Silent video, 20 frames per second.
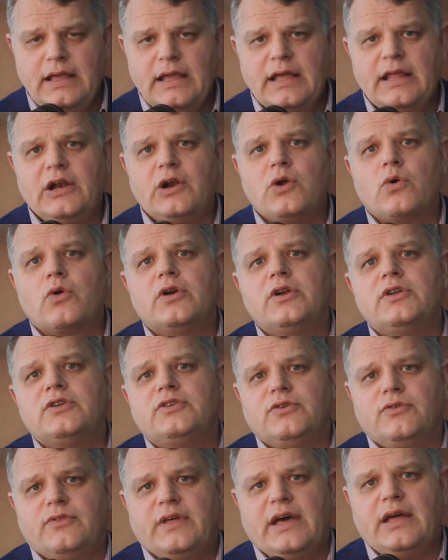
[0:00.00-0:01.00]
And in order to
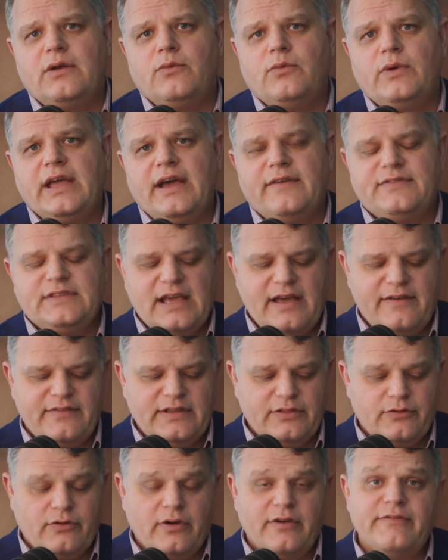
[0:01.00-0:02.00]
do that, we have to have
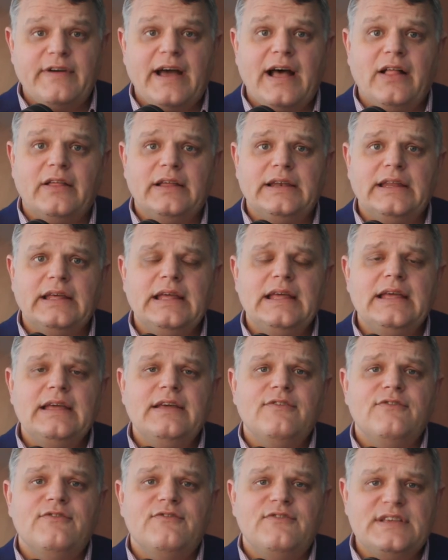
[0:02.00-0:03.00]
either a valid
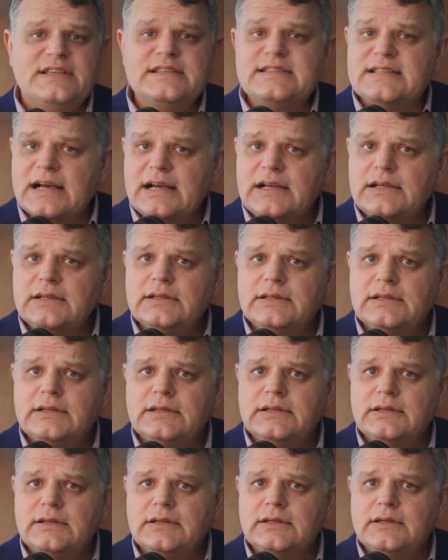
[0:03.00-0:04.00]
visa
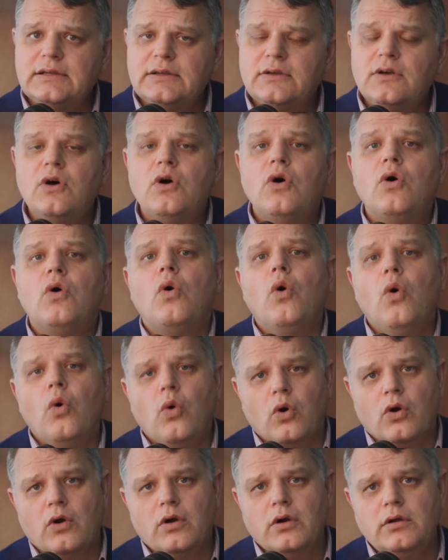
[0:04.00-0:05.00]

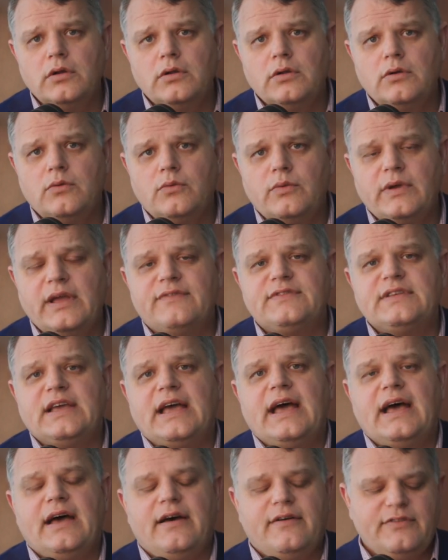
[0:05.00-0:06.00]
or we have to
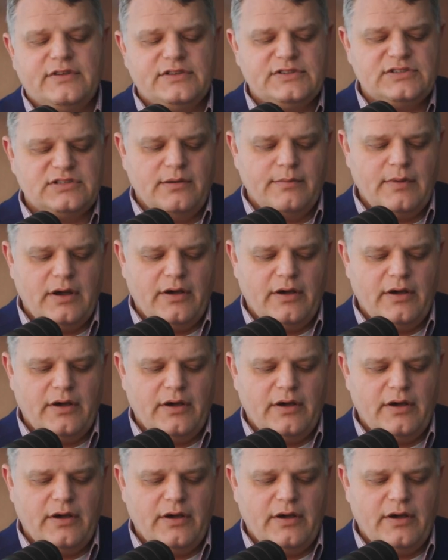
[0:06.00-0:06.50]
have some